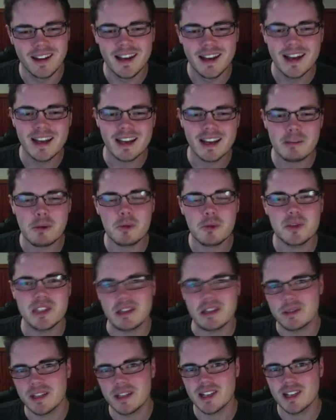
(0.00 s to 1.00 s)
come up with
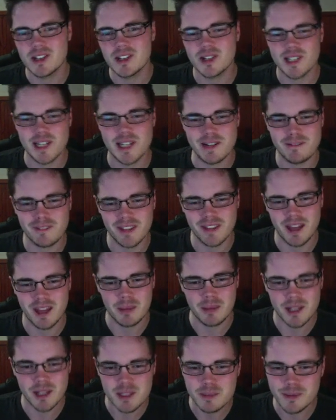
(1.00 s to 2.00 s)
something interesting for that. But
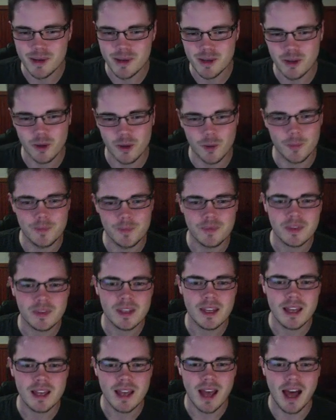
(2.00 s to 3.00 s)
that's pretty cool.
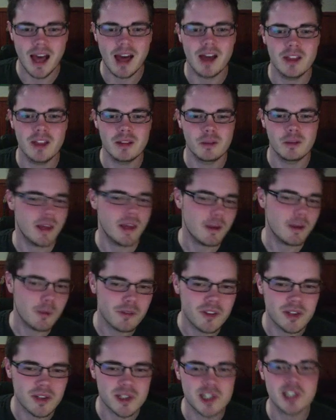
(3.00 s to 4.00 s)
Other than that, we've
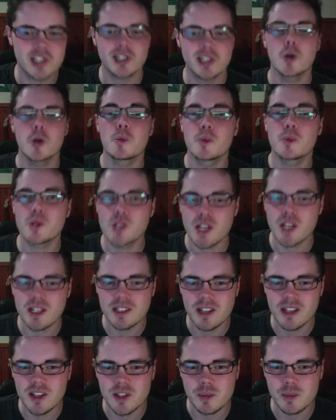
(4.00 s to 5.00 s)
got slow
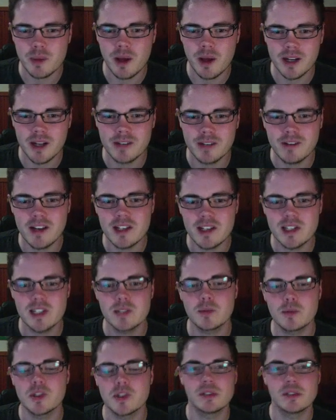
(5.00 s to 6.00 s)
projectiles party races,
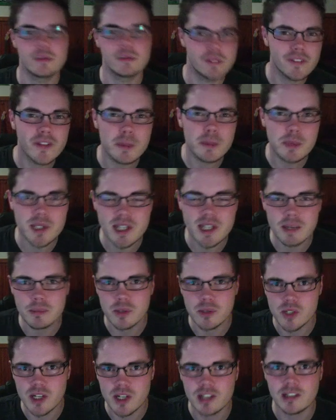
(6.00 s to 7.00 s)
which is 50%
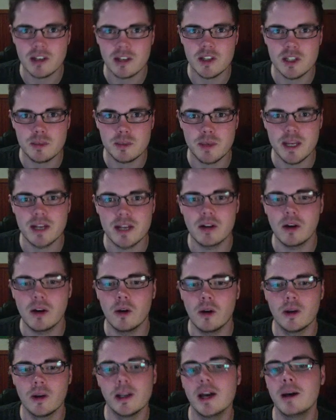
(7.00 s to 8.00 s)
projectile speed
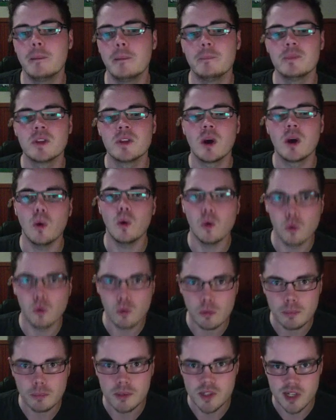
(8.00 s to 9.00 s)
on all
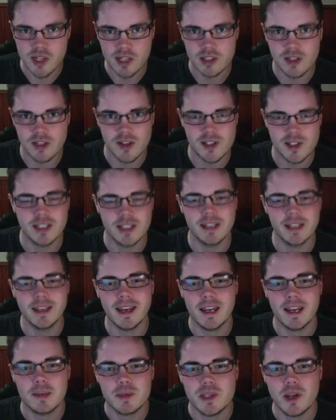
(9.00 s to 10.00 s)
projectiles in the
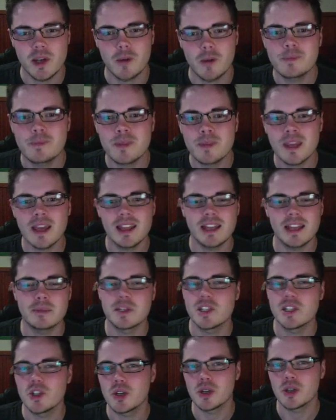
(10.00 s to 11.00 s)
game, so that
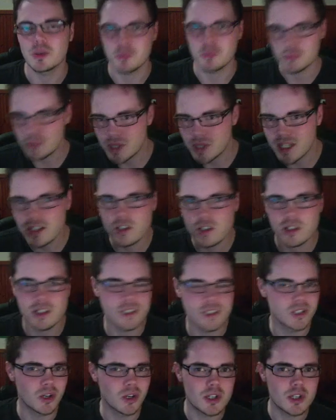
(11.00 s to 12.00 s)
means you can potentially
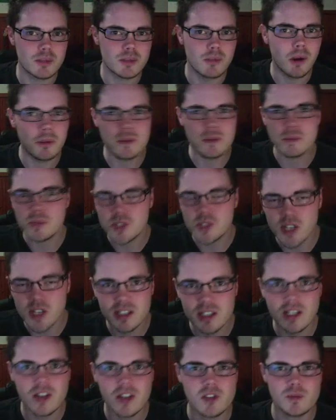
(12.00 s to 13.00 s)
dodge mobs'
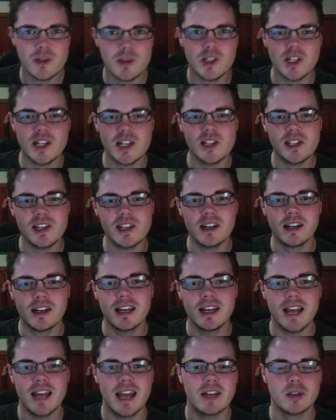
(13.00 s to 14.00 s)
projectiles much easier,
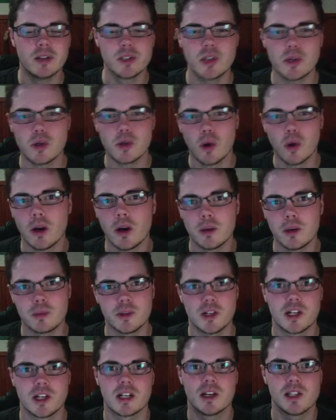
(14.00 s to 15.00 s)
and also your own
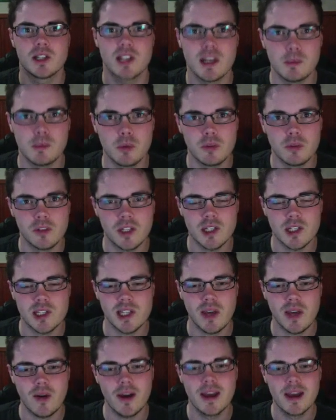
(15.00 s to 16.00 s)
projectiles are going to move a lot
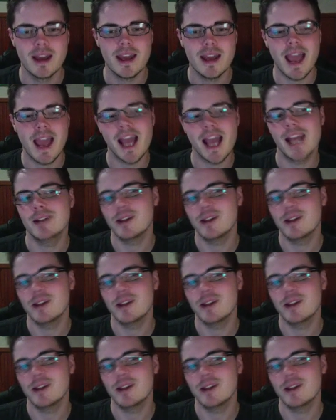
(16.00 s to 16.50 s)
slower. And